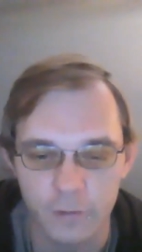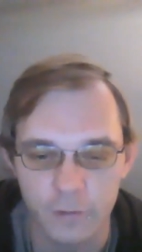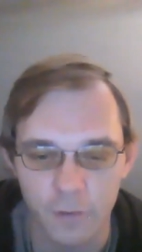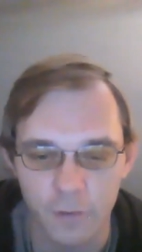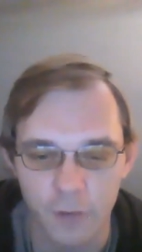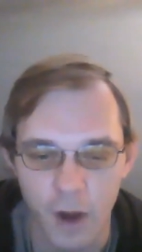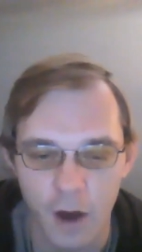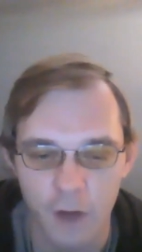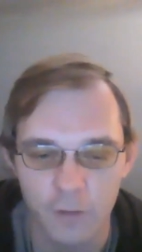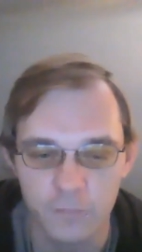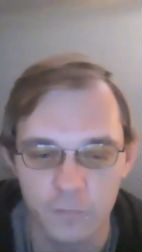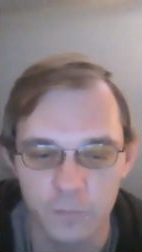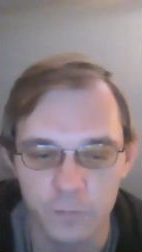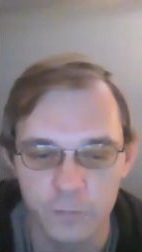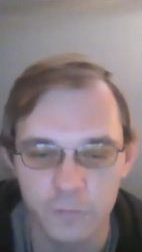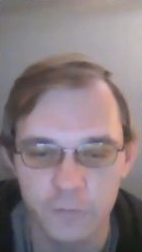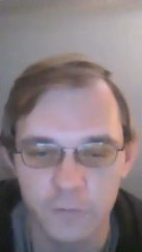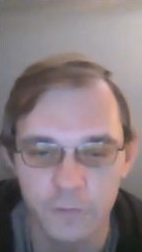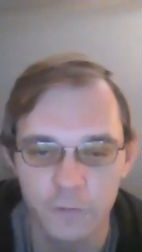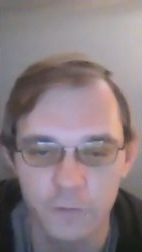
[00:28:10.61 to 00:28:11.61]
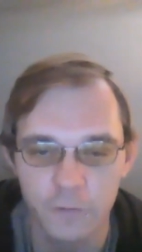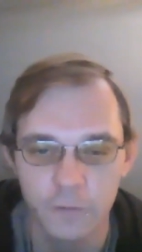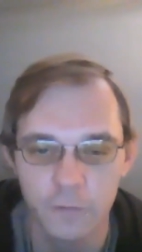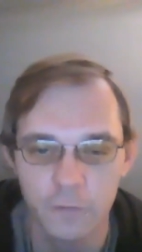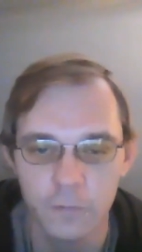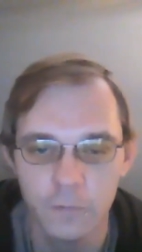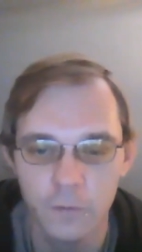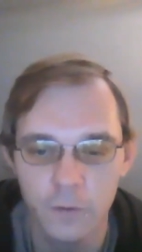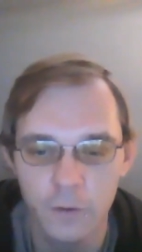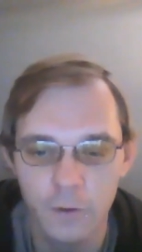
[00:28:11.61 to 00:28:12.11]
A lot of them,
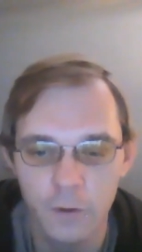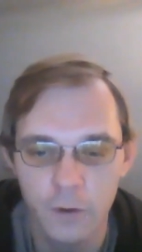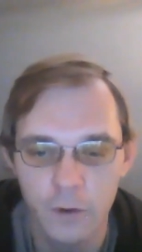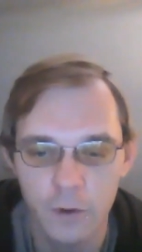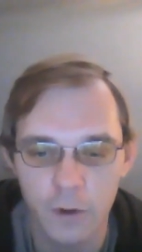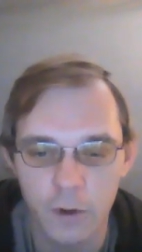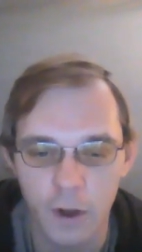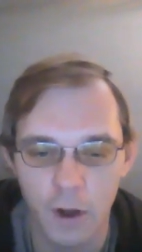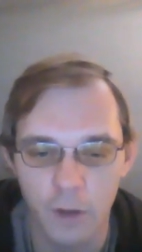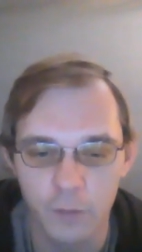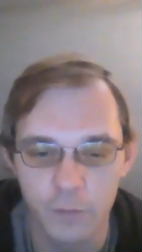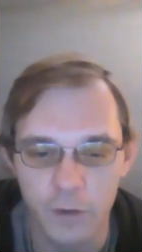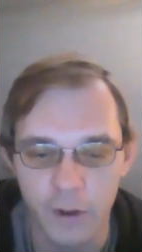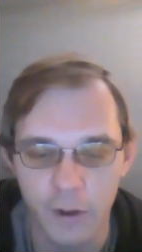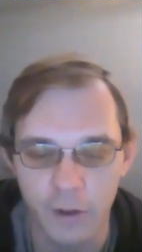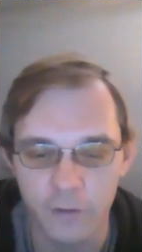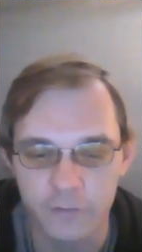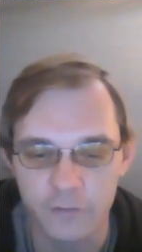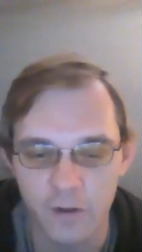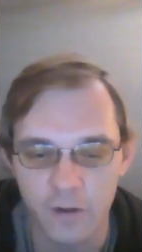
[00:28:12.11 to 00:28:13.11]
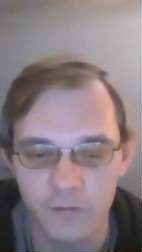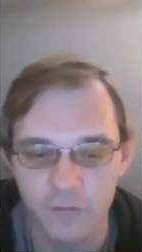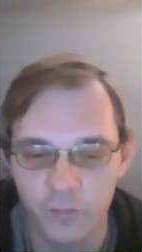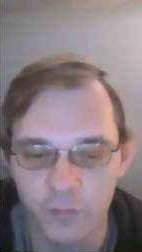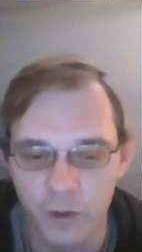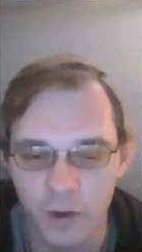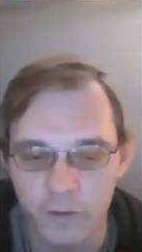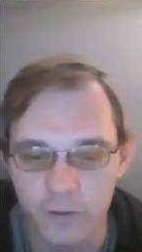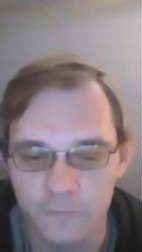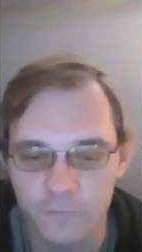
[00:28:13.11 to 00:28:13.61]
too, because they've
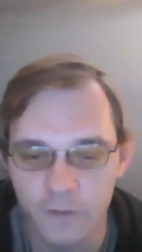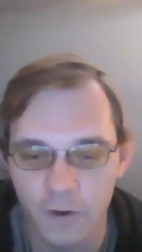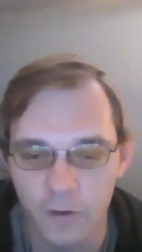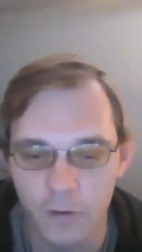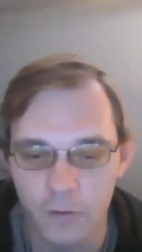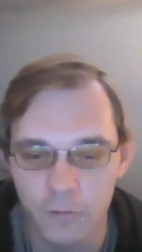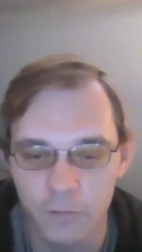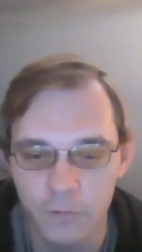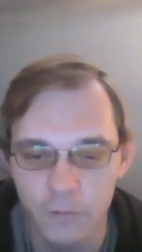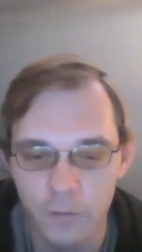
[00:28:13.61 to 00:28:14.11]
been so